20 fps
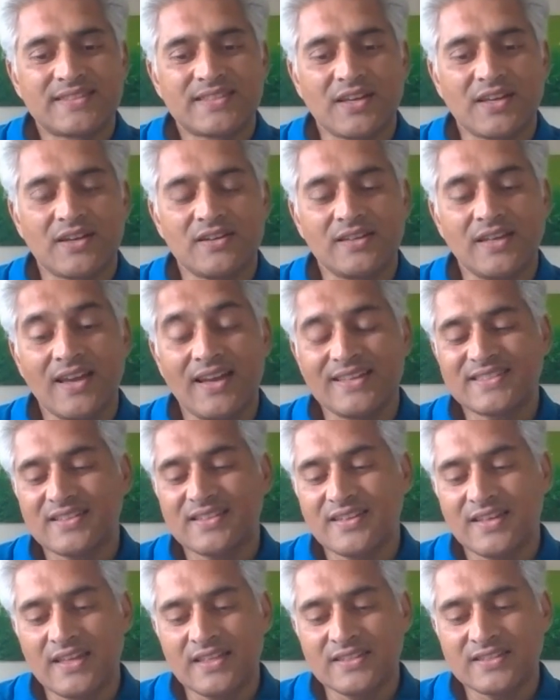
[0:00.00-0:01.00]
So yeah,
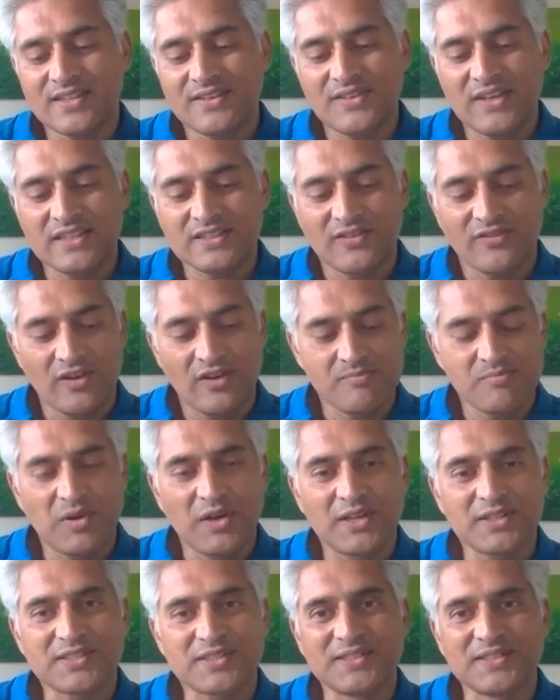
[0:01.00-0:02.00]
it's a very
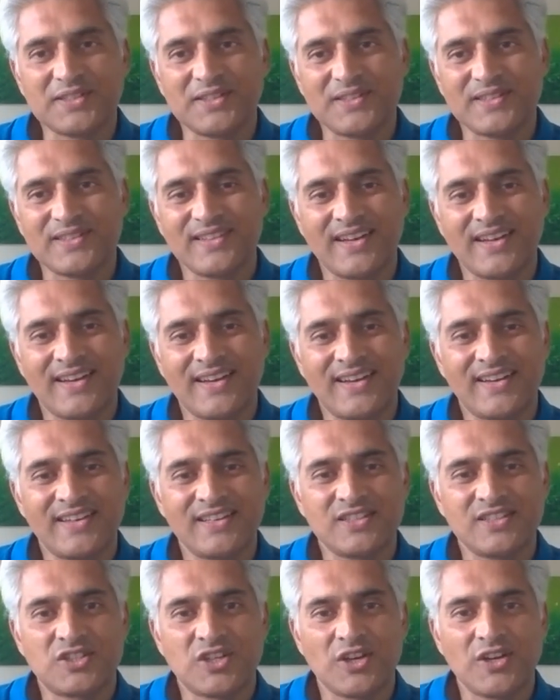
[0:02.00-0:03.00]
personal
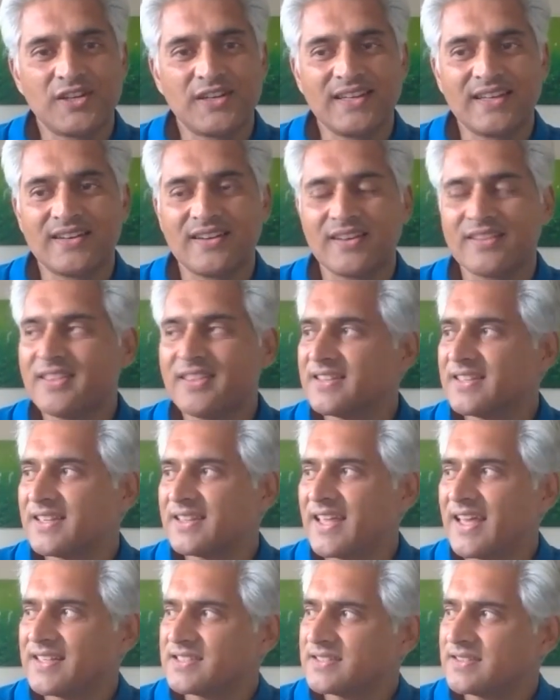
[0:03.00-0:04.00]
journey, and I think
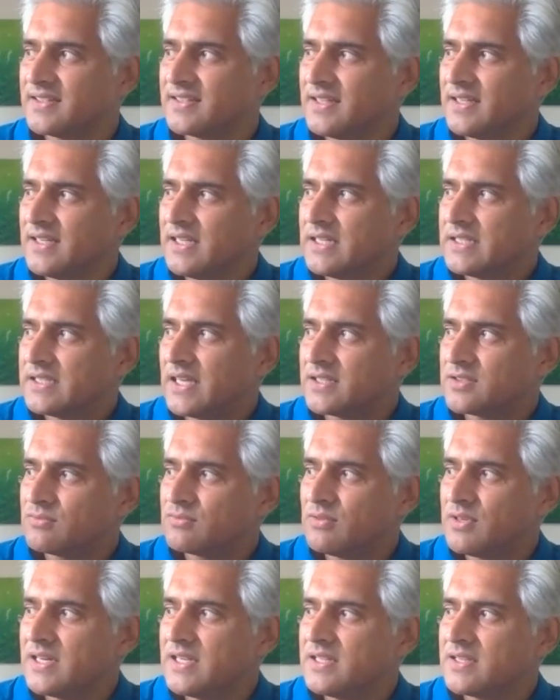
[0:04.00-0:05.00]
that's
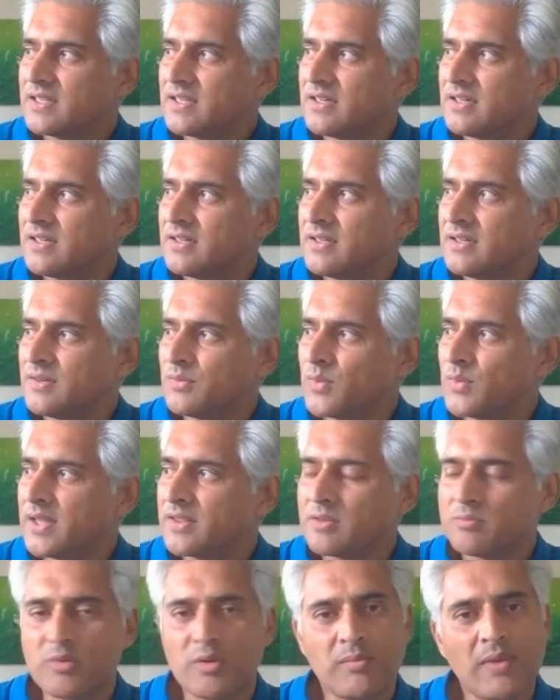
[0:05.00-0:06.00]
really where
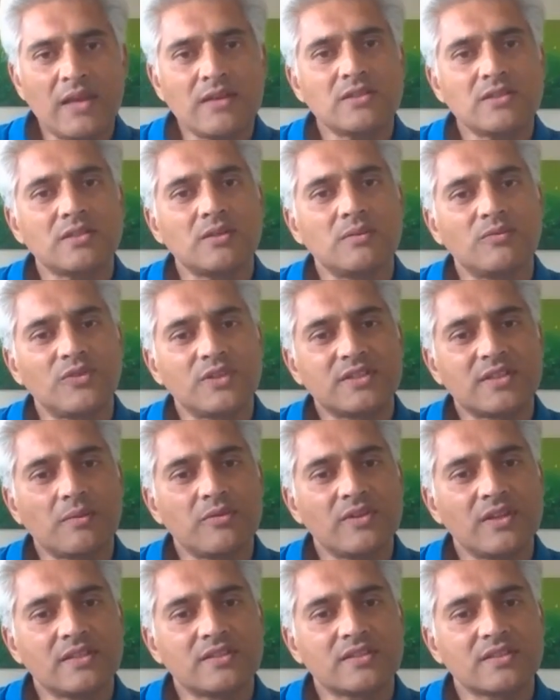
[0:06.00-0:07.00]
the momentum for some
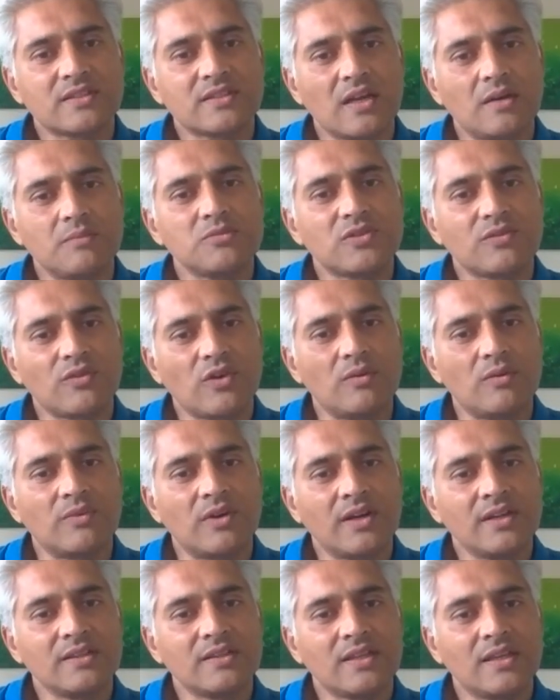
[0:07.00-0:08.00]
of this comes from,
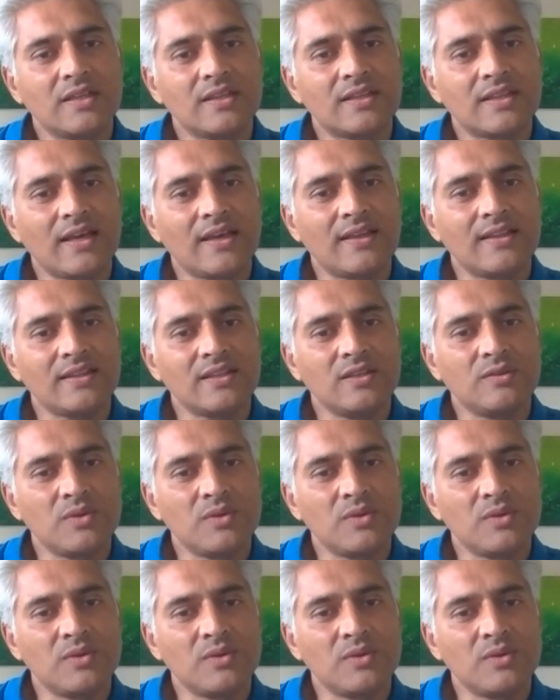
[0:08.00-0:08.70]
right? That that